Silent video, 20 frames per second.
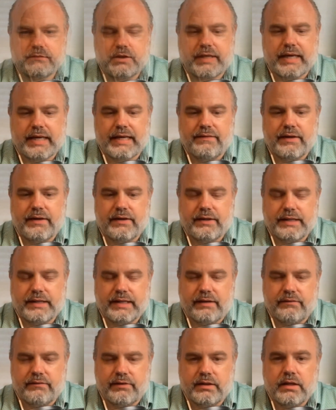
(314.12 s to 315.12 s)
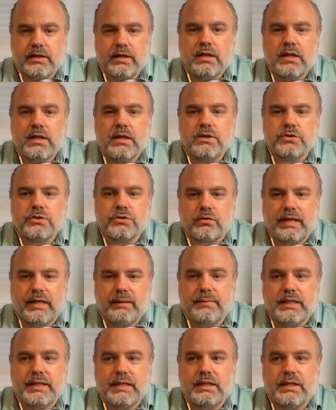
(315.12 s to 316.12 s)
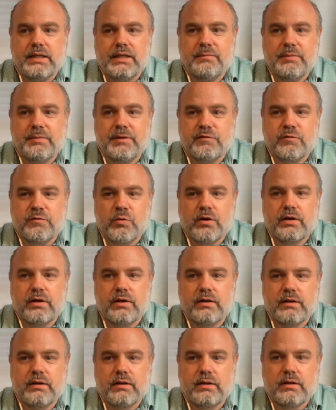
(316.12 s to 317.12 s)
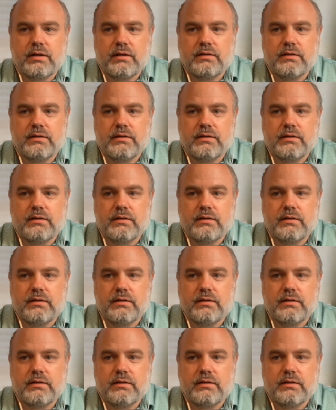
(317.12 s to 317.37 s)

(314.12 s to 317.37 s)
Okay, and there you have it. So let me, before